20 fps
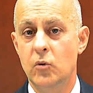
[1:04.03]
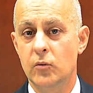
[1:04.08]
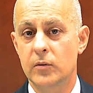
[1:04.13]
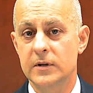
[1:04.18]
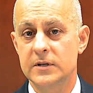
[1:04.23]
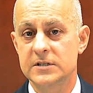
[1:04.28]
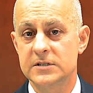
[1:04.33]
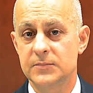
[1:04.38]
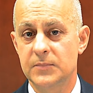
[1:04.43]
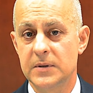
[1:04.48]
more
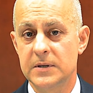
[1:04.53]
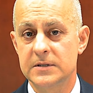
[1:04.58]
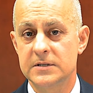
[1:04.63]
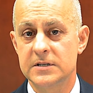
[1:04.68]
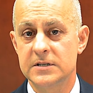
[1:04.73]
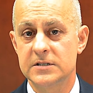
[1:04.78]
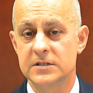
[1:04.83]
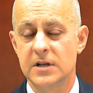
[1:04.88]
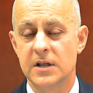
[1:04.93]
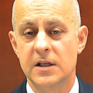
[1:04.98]

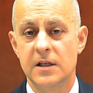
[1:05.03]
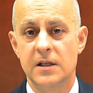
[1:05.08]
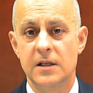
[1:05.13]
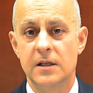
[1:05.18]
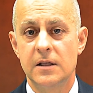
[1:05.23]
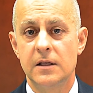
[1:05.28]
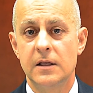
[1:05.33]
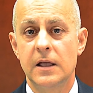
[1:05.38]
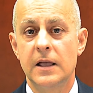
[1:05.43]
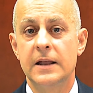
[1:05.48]
expenses
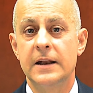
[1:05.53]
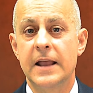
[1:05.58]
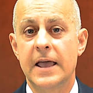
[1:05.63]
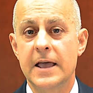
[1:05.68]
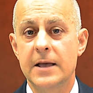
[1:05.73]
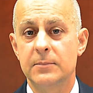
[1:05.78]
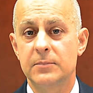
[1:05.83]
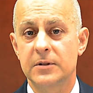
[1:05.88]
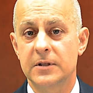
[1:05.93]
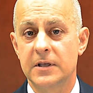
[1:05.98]
an
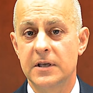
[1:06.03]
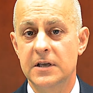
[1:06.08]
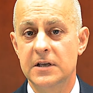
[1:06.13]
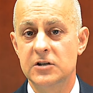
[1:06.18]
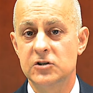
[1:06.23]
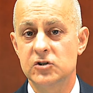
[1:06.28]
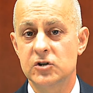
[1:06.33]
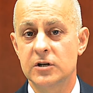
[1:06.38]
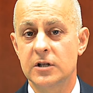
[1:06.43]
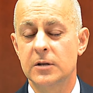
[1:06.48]

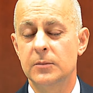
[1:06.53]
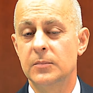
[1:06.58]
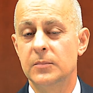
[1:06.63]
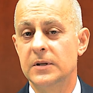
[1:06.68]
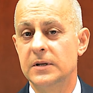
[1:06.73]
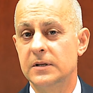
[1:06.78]
application can be